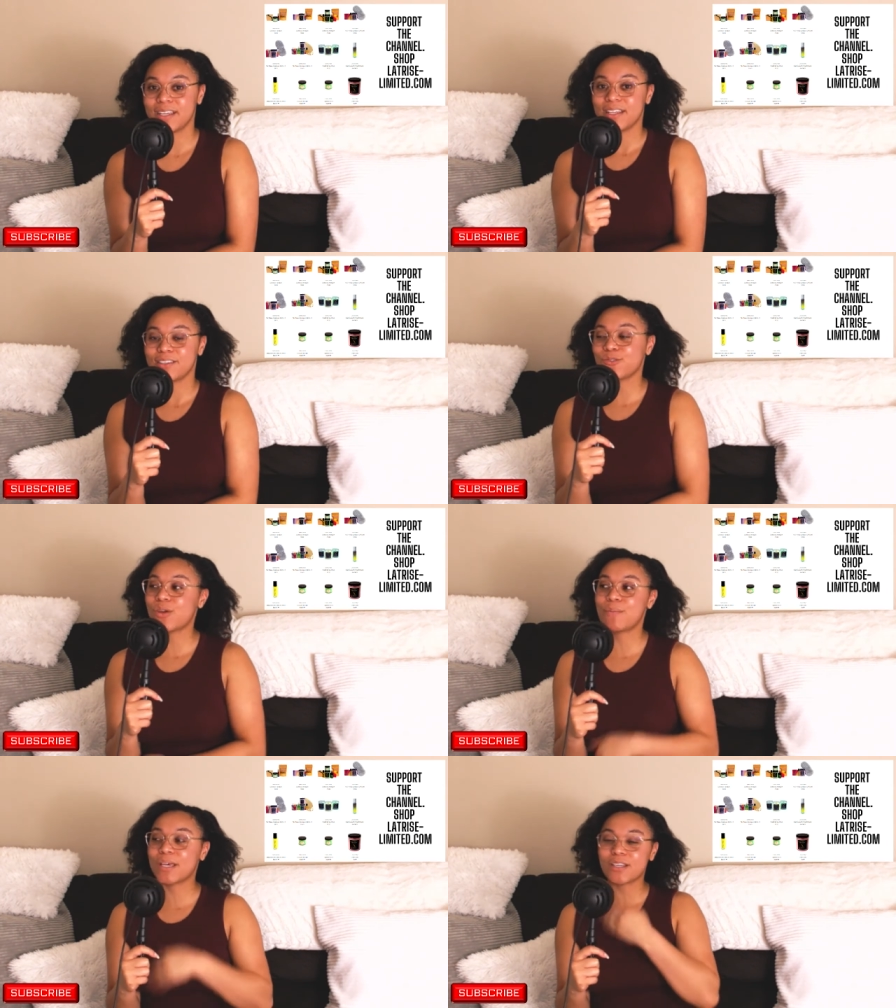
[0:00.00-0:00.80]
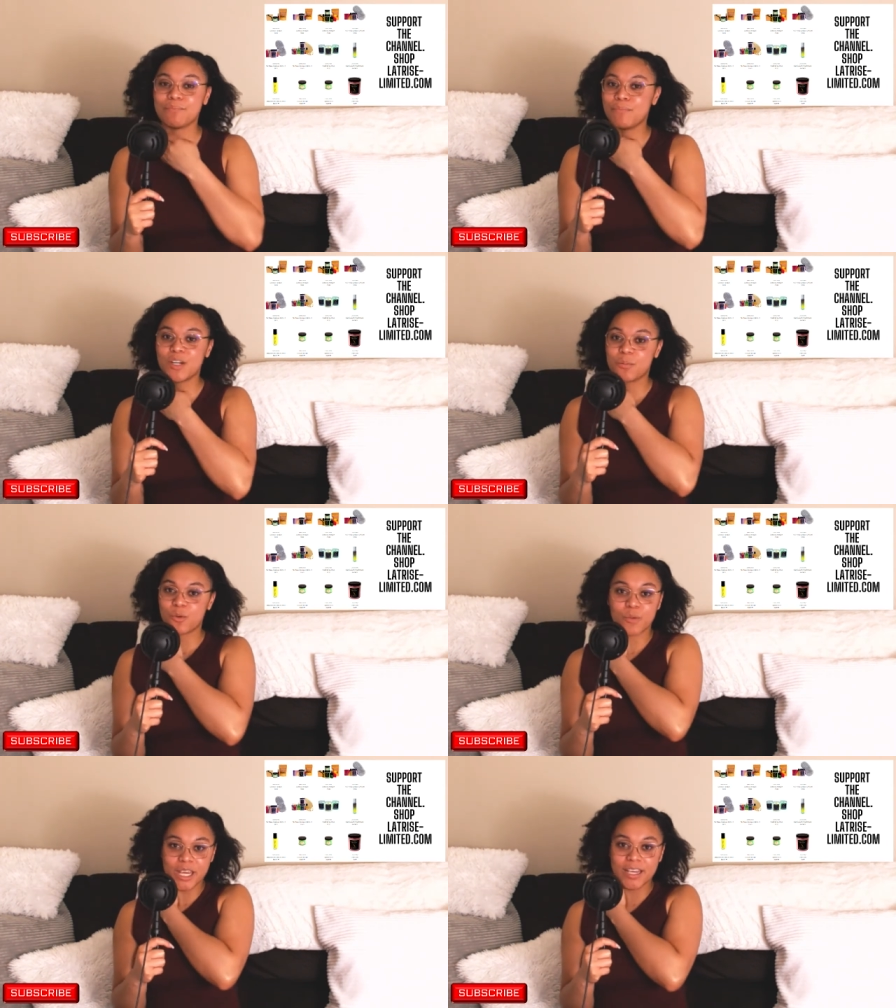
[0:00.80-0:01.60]
They're not making
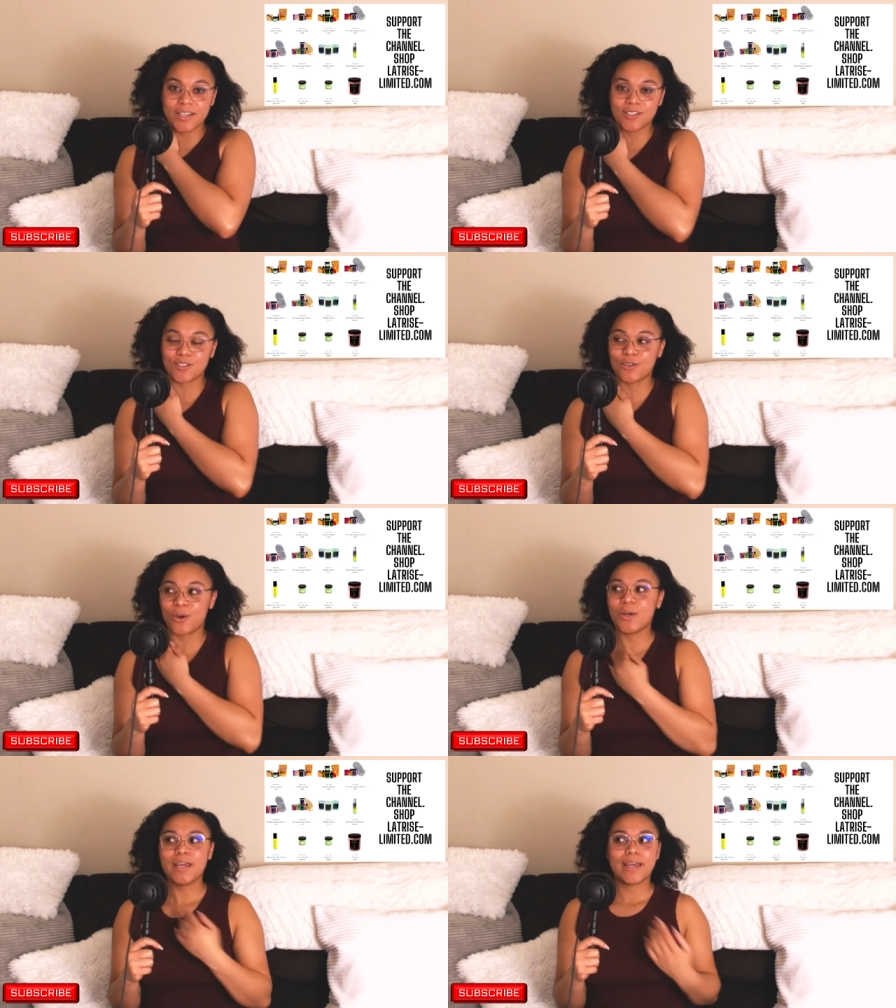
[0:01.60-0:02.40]
minimum wage, you know,